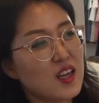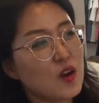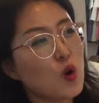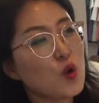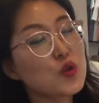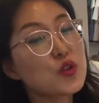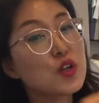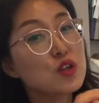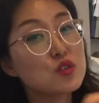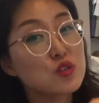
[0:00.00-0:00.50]

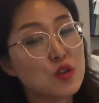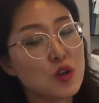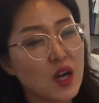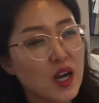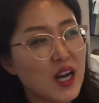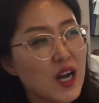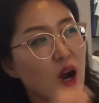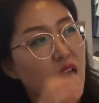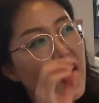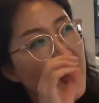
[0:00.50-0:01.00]
On the
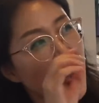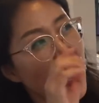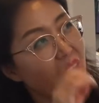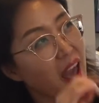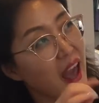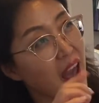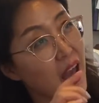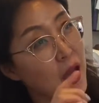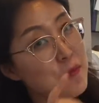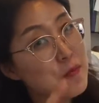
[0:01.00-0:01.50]
cross.
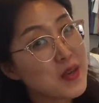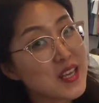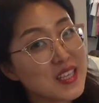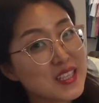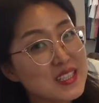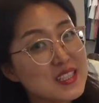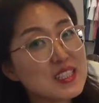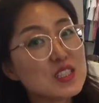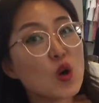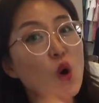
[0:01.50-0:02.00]
E
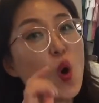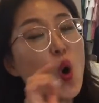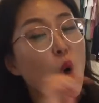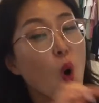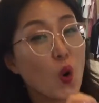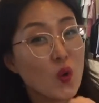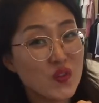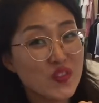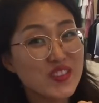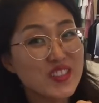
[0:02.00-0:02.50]
means
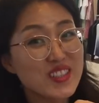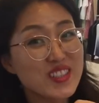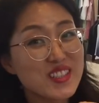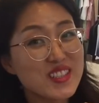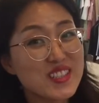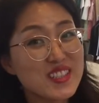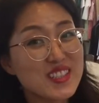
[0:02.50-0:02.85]
on.